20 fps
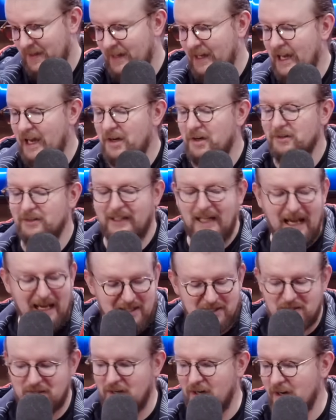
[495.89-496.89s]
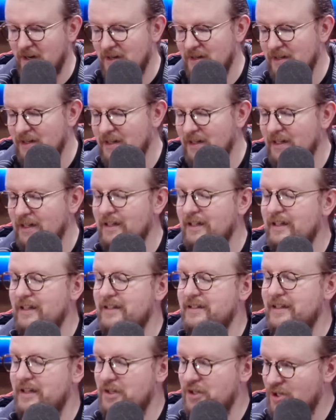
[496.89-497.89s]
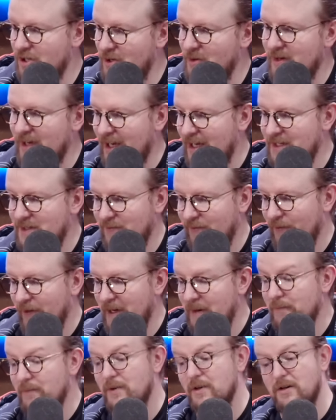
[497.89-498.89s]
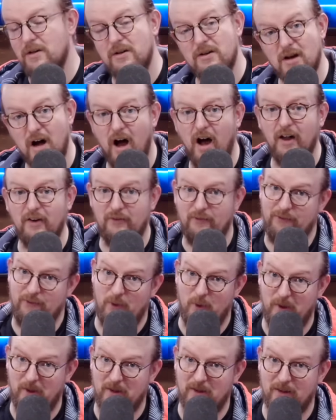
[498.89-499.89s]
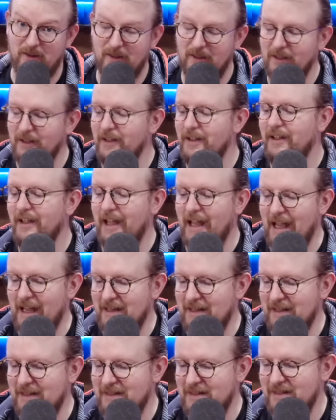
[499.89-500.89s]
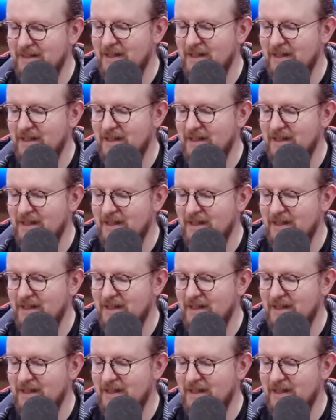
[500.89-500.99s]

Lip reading: And our last card is a showcase frame non-foil, and it's